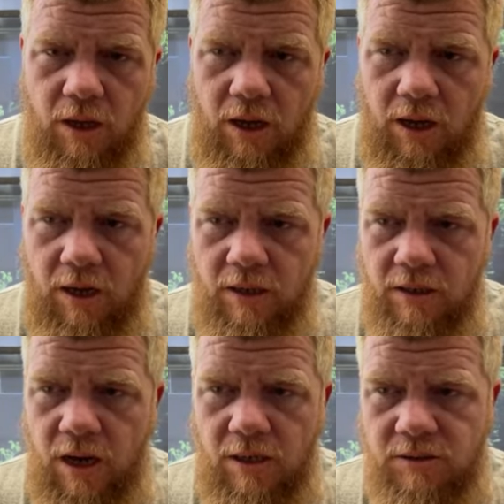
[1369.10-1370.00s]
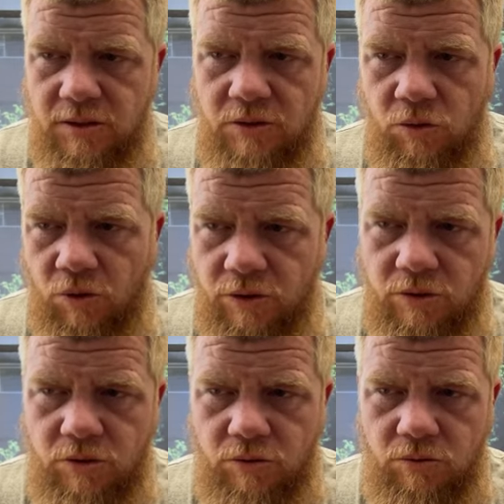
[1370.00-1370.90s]
uh, cause the North
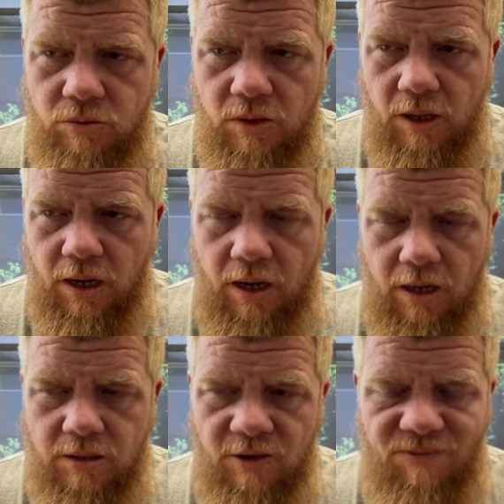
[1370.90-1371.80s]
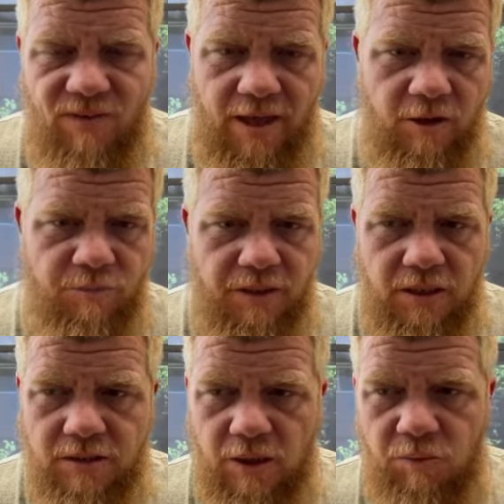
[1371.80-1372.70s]
to uh, to fail
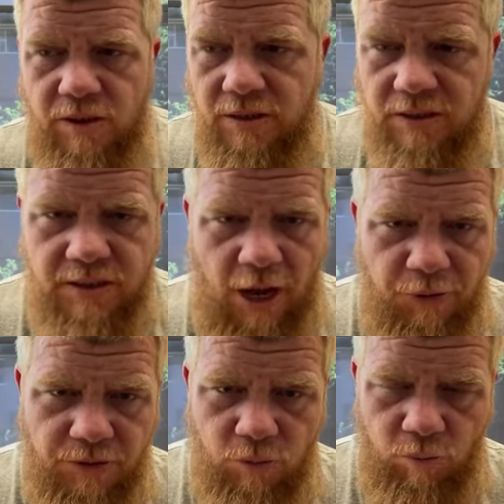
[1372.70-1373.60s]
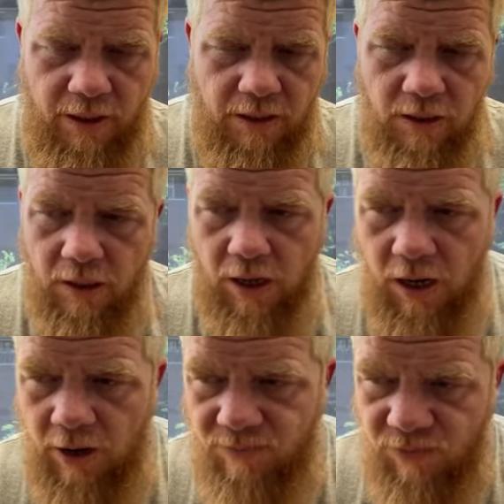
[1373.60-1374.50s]
because they wanted the South to win
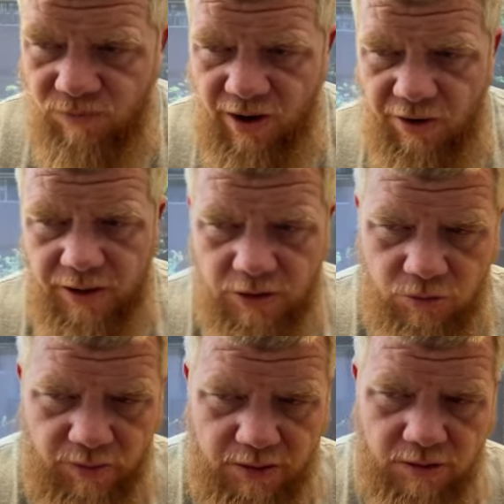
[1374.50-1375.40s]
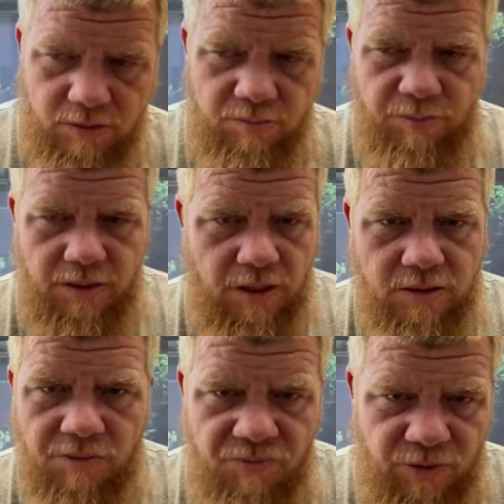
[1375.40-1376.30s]
uh, for various reasons because
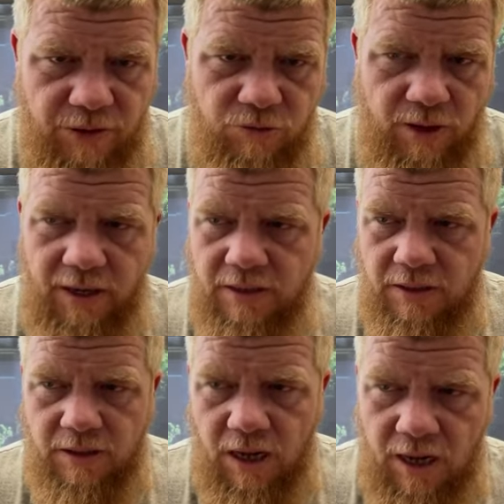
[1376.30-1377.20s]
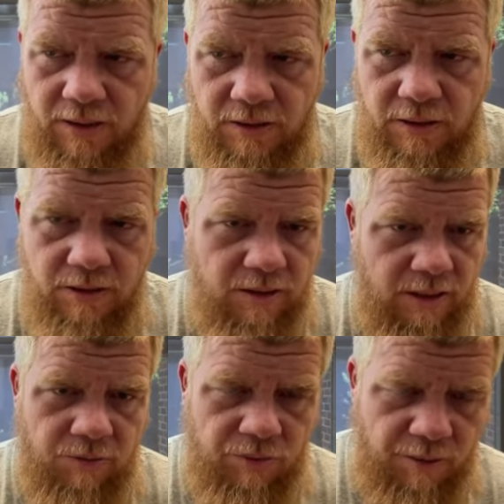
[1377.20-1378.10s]
of free trade and cotton, and they
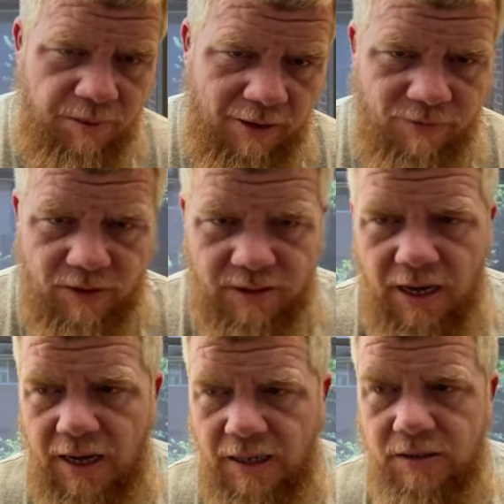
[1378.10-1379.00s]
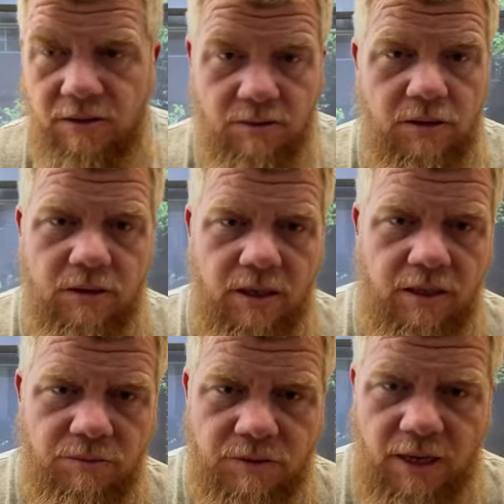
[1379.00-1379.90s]
didn't want to pay for the dyes. And uh, again, it was